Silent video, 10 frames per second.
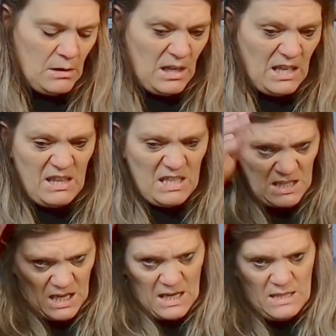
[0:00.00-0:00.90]
And in this
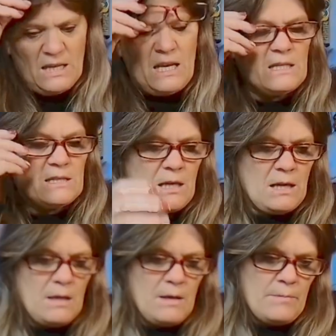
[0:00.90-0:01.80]
case, it's
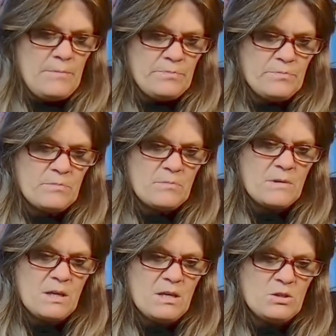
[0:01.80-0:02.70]

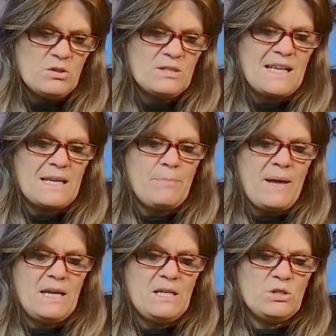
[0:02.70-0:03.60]
just sand
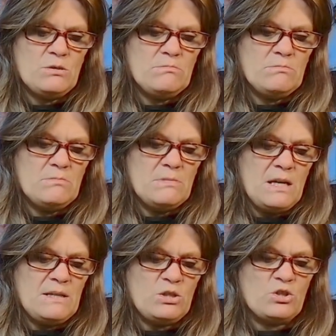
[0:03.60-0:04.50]
beige.
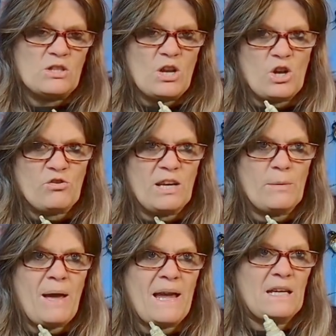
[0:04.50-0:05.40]
This is just
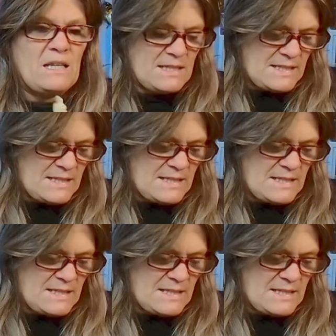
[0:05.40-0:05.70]
acrylic paint and it's